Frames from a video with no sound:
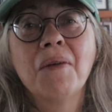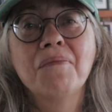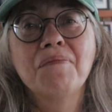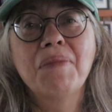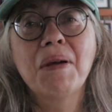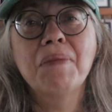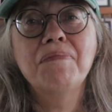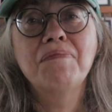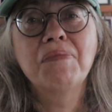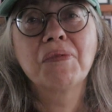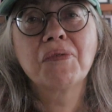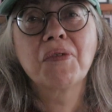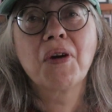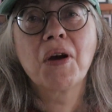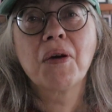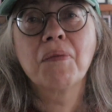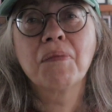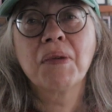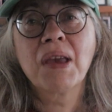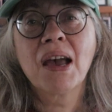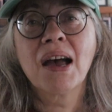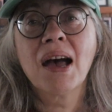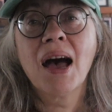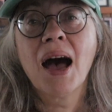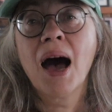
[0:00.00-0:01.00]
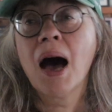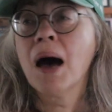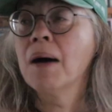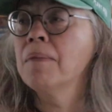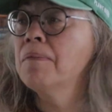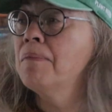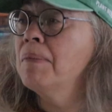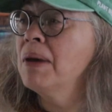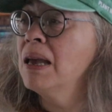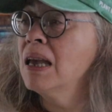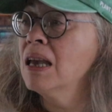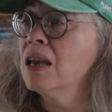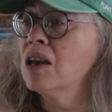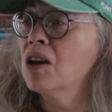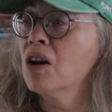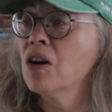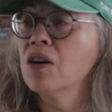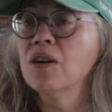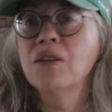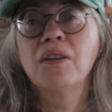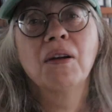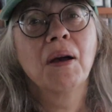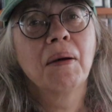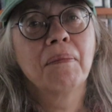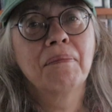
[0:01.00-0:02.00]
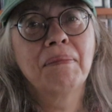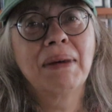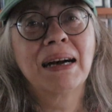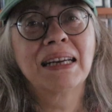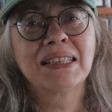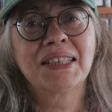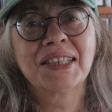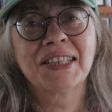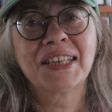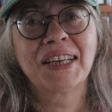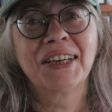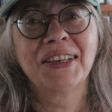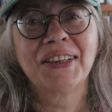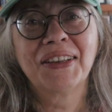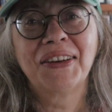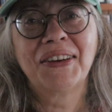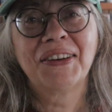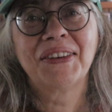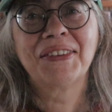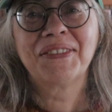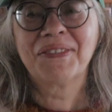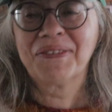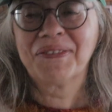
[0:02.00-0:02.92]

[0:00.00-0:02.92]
Peperomia Amigo Marcello.